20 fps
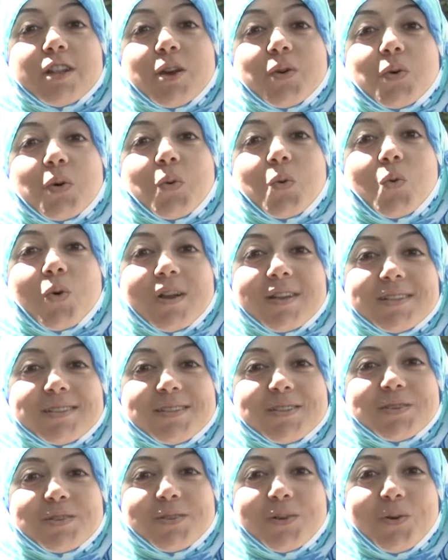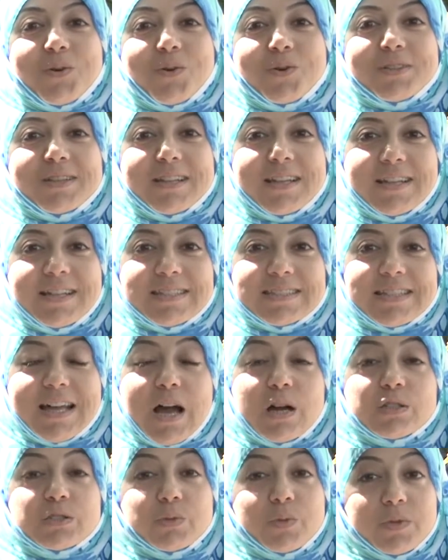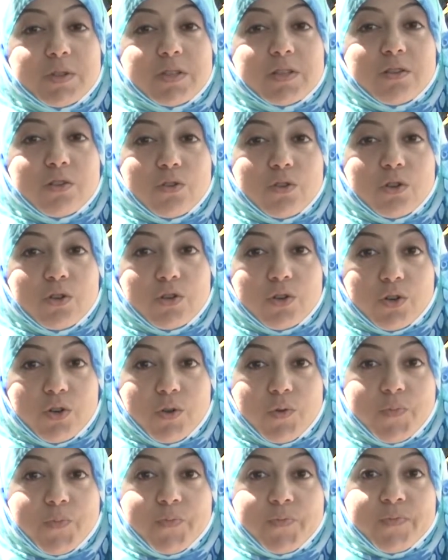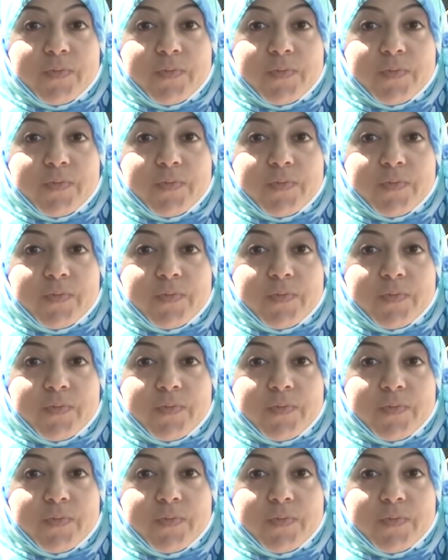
Noah went to the old lady's house with the little girl